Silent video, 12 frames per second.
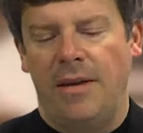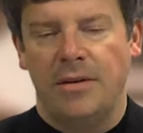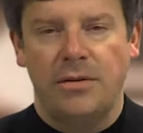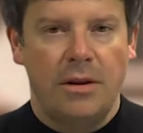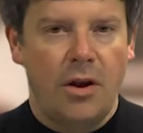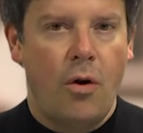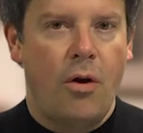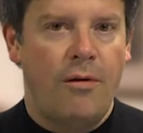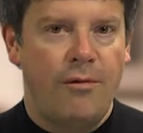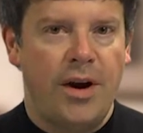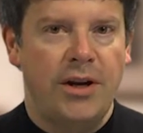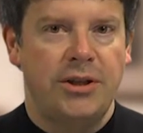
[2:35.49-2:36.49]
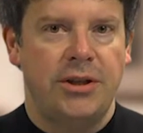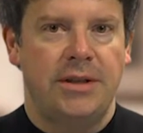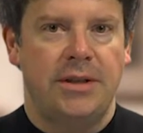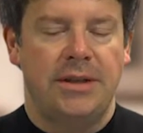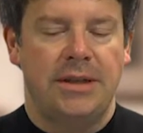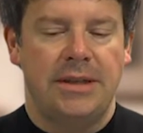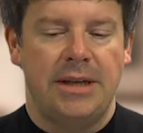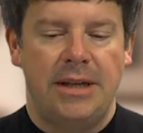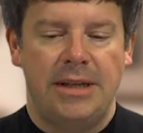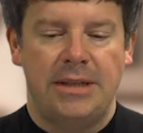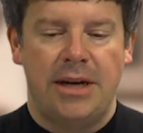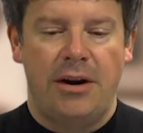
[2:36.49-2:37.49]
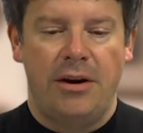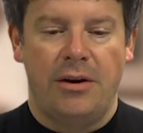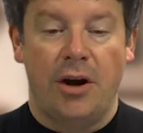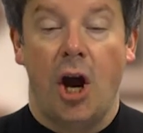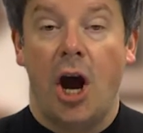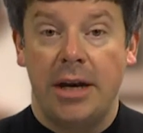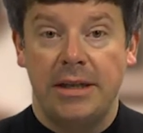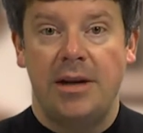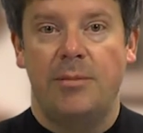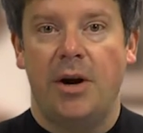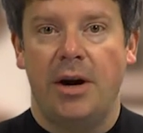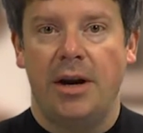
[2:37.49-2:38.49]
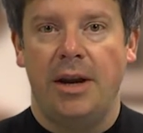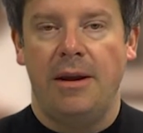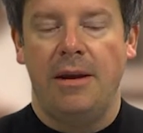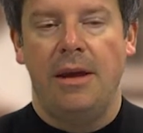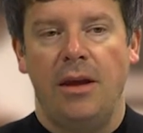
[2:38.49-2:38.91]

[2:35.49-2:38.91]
the sort of the core functions in this area are content marketing.